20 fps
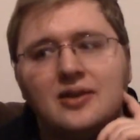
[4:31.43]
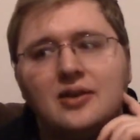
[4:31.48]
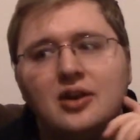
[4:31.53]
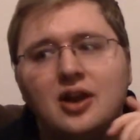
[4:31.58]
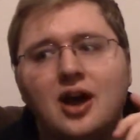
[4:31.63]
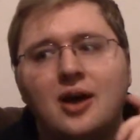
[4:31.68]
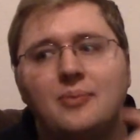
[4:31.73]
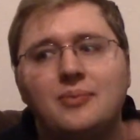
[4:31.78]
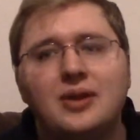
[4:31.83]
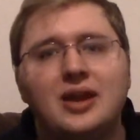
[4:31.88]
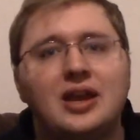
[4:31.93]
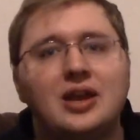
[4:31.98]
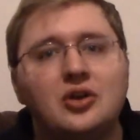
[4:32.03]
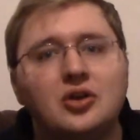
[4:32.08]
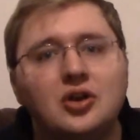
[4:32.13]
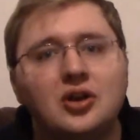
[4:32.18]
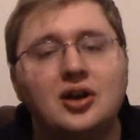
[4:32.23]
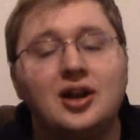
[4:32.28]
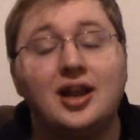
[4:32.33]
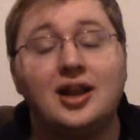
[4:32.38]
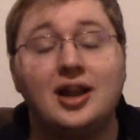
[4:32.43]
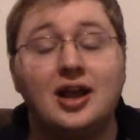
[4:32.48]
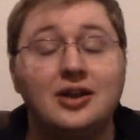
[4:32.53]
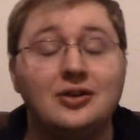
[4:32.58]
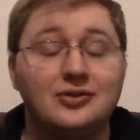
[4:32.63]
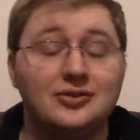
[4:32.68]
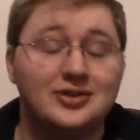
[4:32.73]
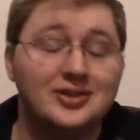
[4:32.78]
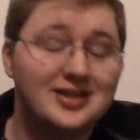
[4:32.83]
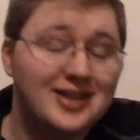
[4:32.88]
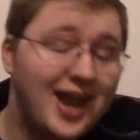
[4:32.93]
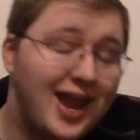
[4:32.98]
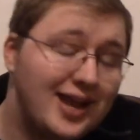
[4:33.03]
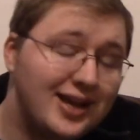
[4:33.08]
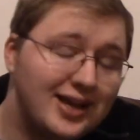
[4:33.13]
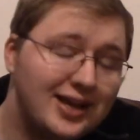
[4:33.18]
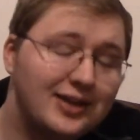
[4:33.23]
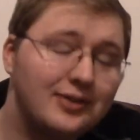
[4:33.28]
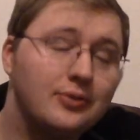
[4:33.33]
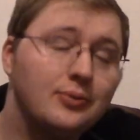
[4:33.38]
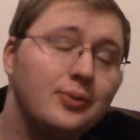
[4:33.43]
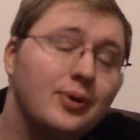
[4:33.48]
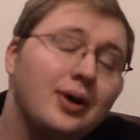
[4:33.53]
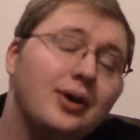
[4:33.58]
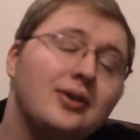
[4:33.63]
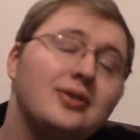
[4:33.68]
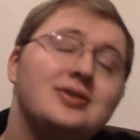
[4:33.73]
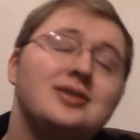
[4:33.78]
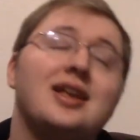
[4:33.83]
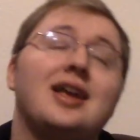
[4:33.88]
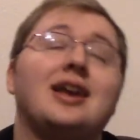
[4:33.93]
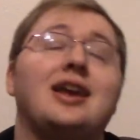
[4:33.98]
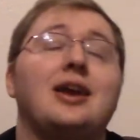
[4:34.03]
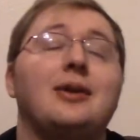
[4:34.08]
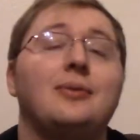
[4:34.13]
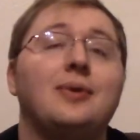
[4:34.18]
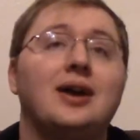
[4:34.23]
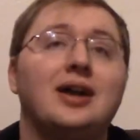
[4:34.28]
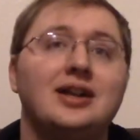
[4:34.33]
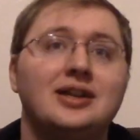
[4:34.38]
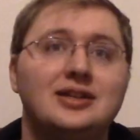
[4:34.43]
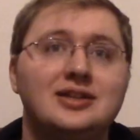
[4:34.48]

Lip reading: not being good at understanding the words like I wanted